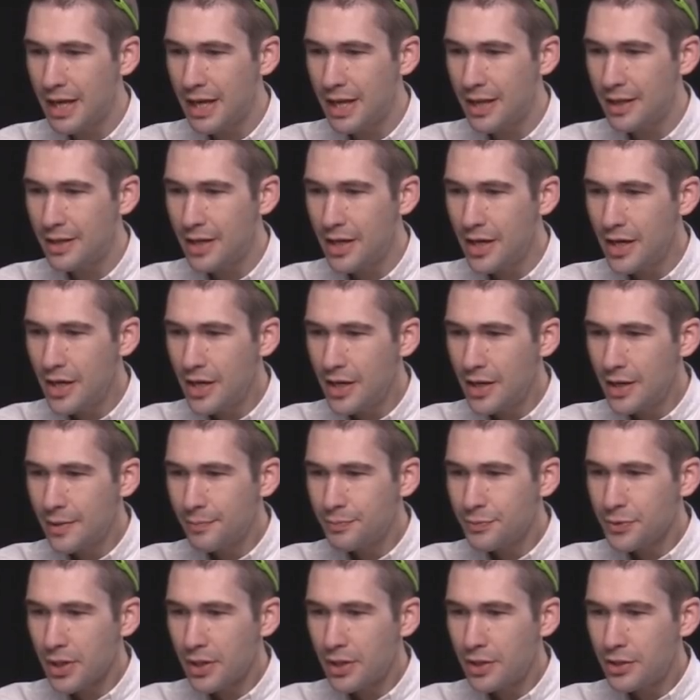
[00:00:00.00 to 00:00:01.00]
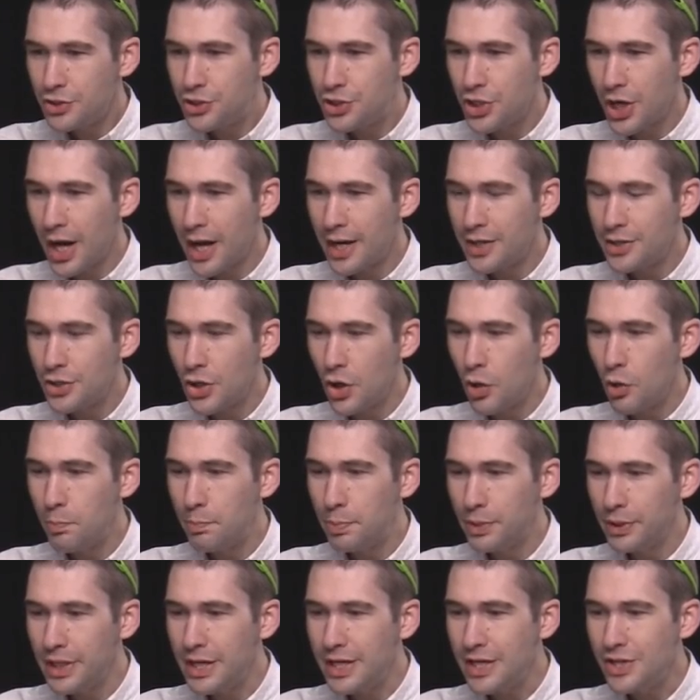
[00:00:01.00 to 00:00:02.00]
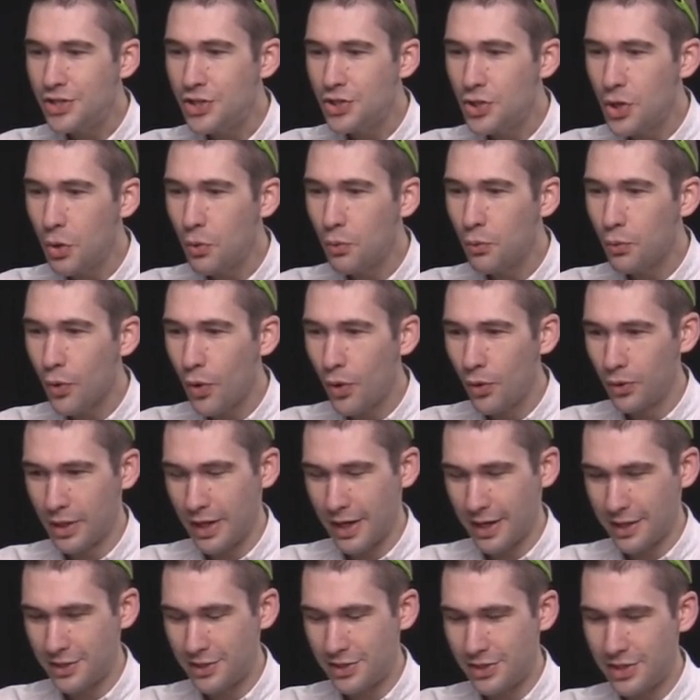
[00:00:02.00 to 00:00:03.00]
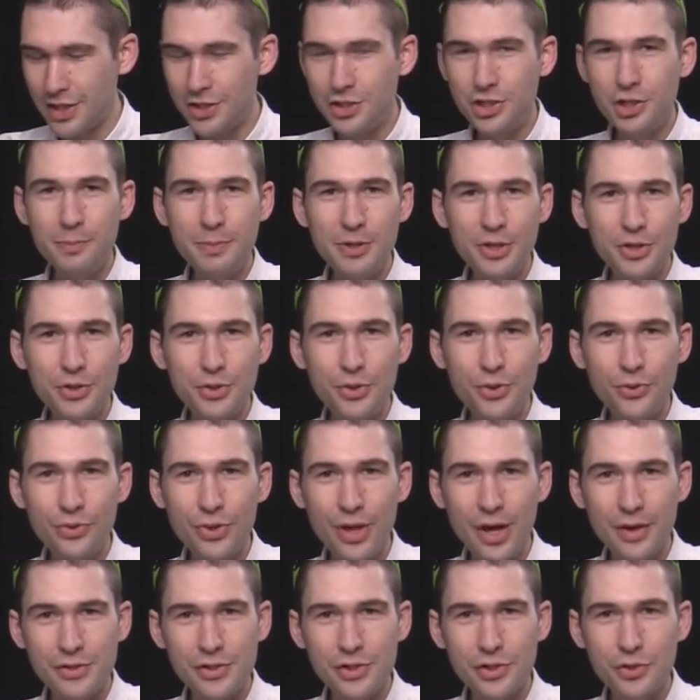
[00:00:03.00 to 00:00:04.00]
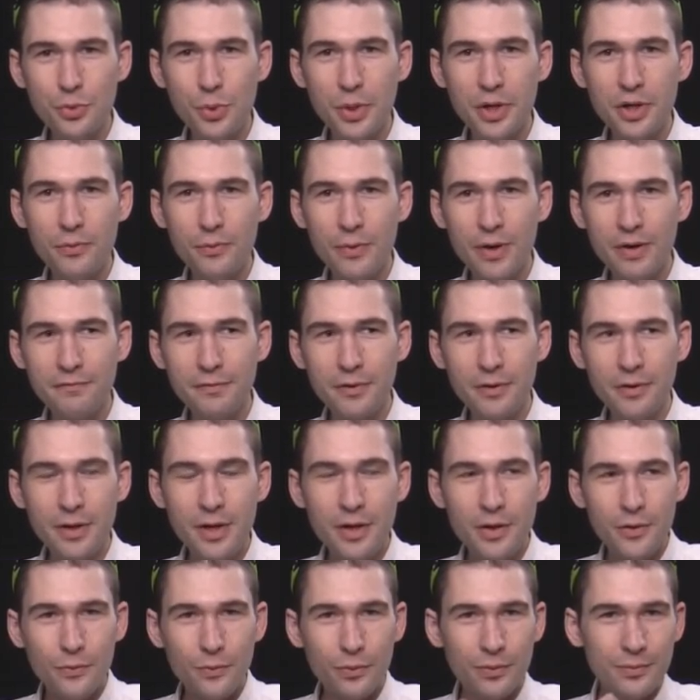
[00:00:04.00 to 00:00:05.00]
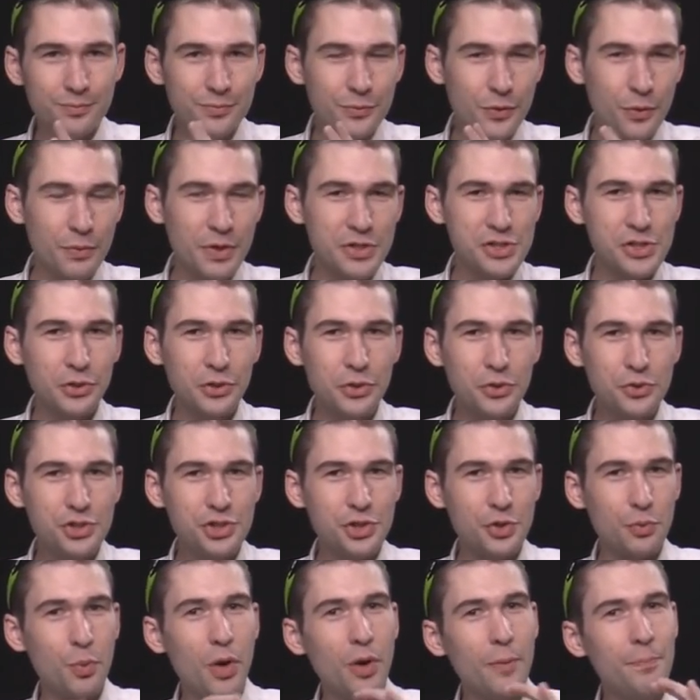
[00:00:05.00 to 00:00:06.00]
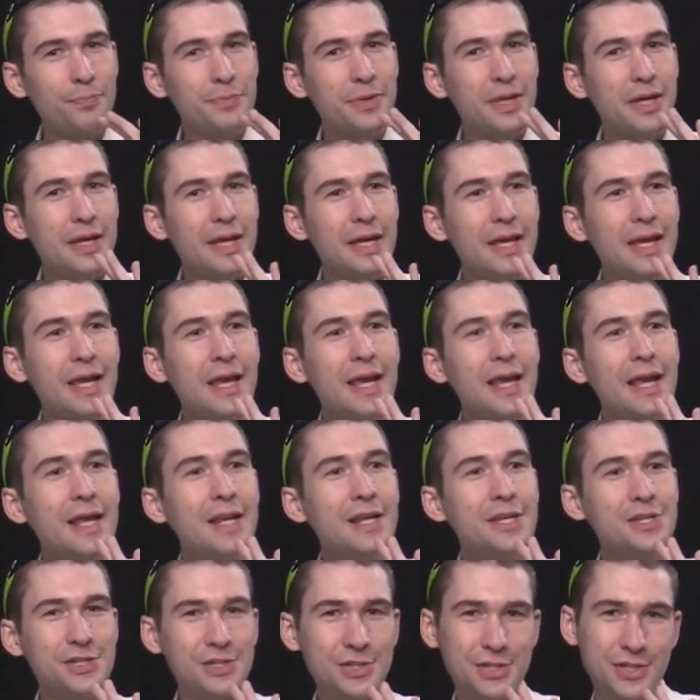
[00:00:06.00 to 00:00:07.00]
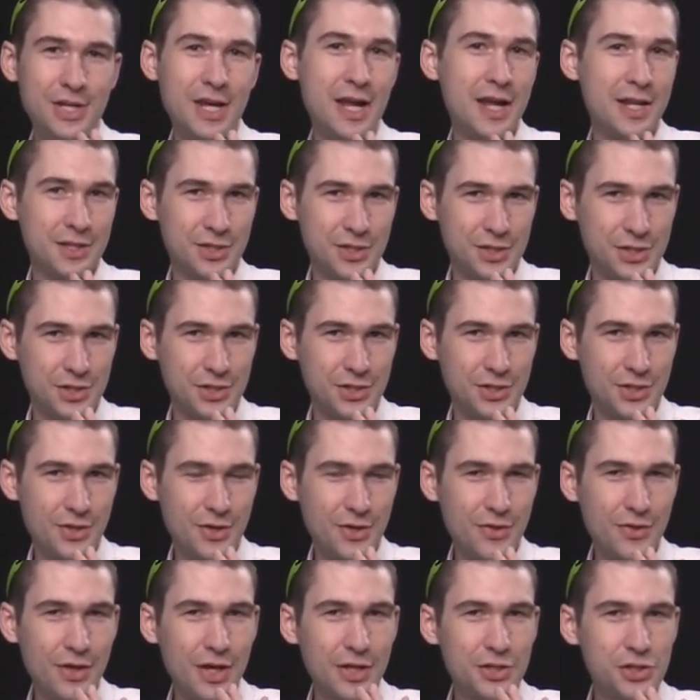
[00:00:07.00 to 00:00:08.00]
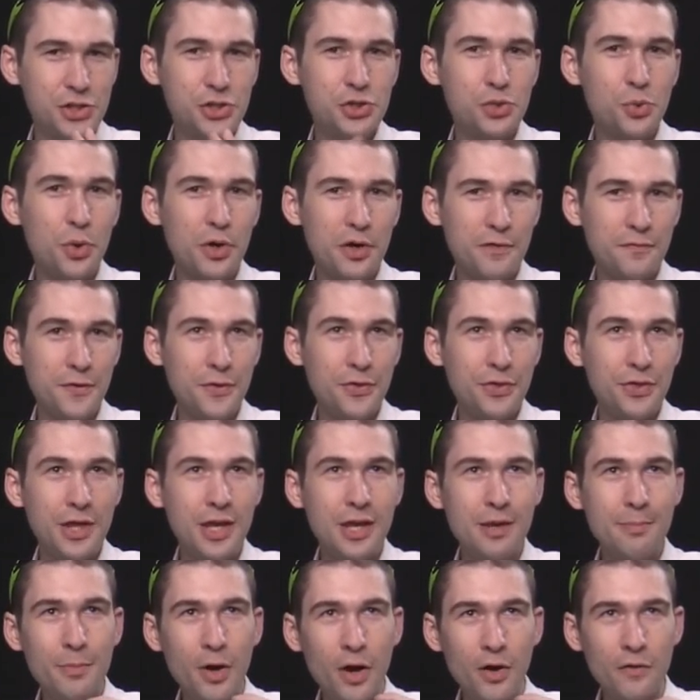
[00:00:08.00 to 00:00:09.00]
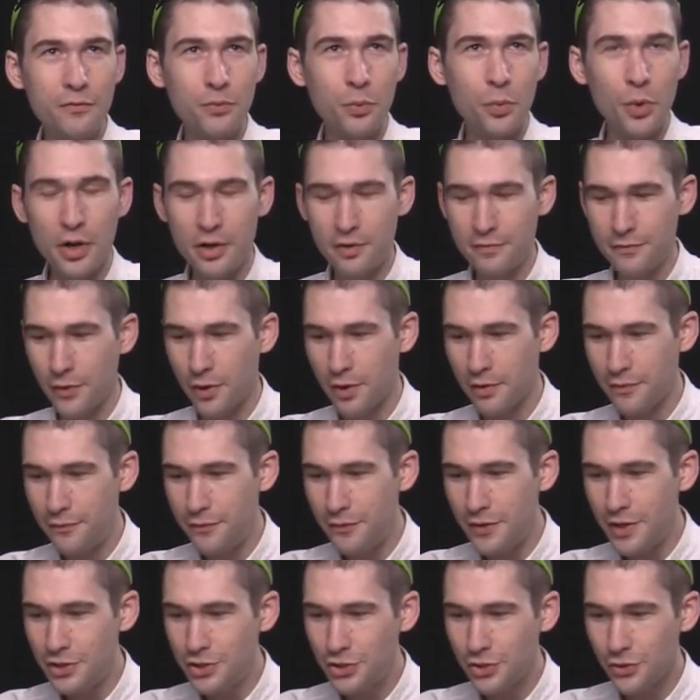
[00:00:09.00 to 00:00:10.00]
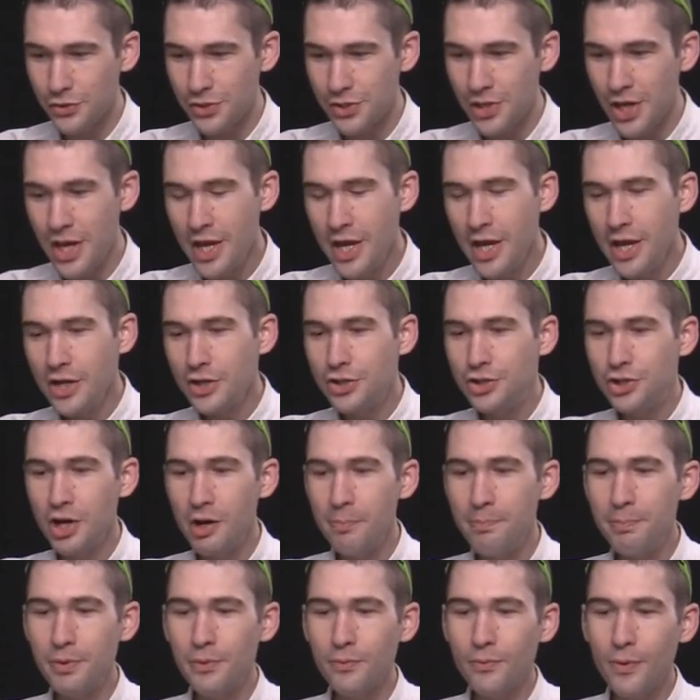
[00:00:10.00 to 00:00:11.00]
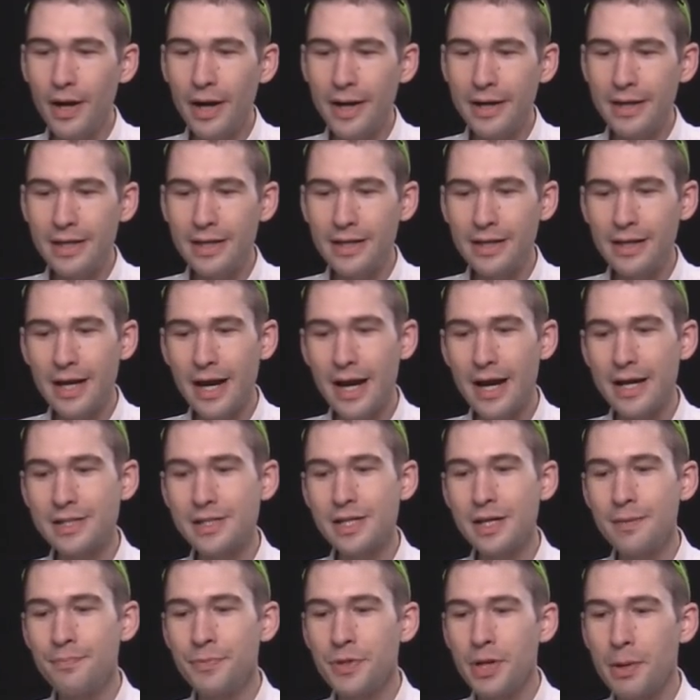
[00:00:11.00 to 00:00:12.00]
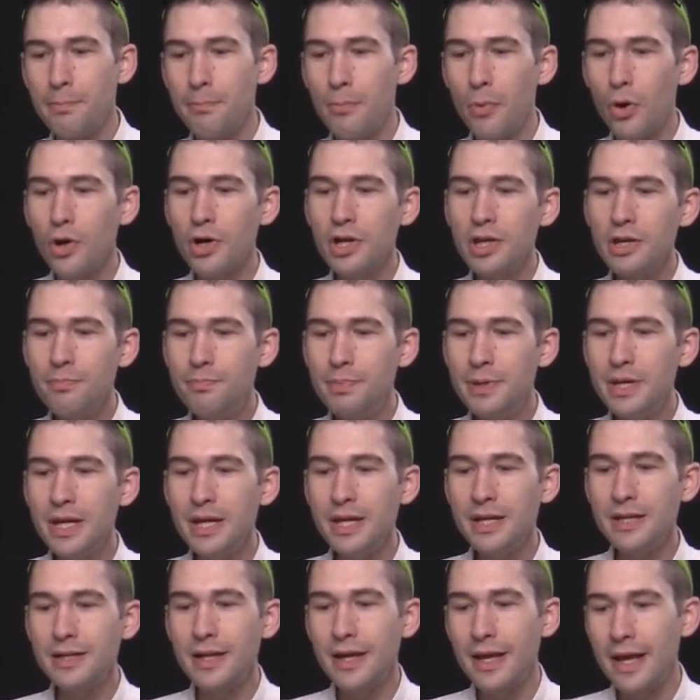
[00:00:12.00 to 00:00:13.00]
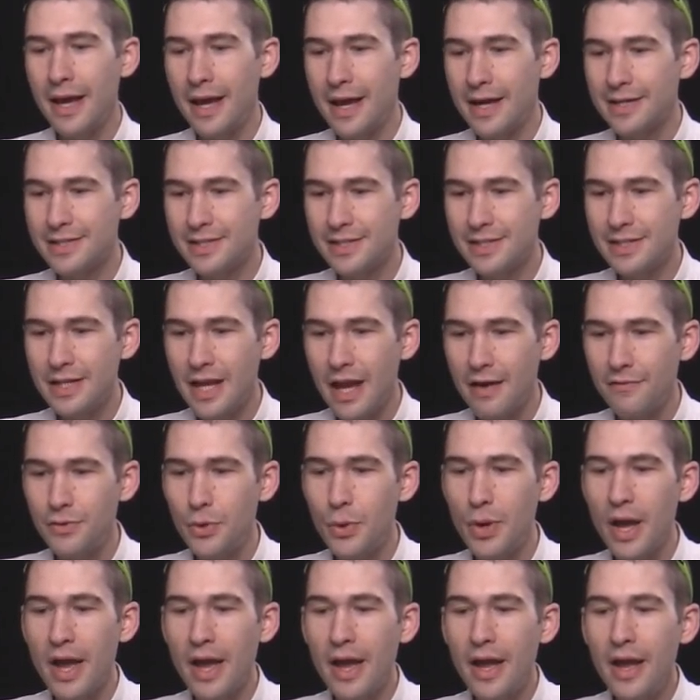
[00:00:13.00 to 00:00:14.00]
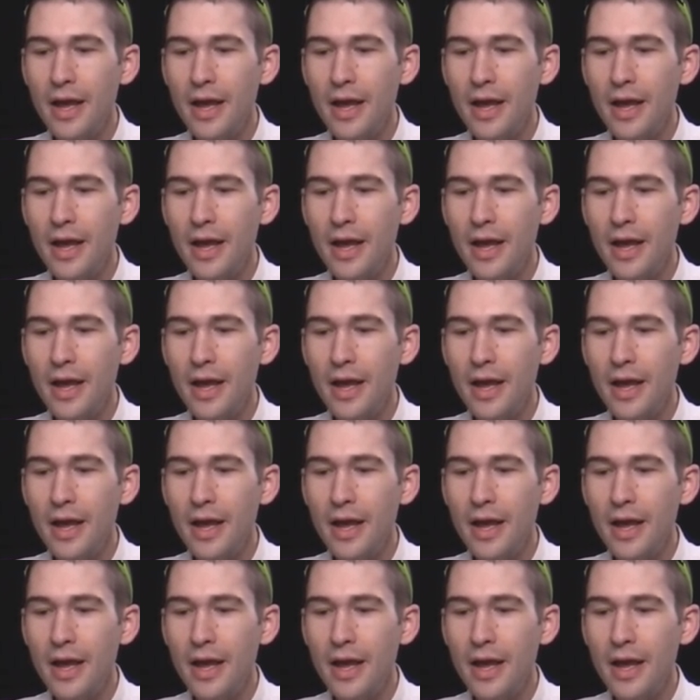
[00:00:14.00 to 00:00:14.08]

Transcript: N. John Doe, please no Rolex. That should be the 2020 resolution. Well, in a sense, that's sort of a theme of one of our features. Jumping right in, guys. Marty B asks, have you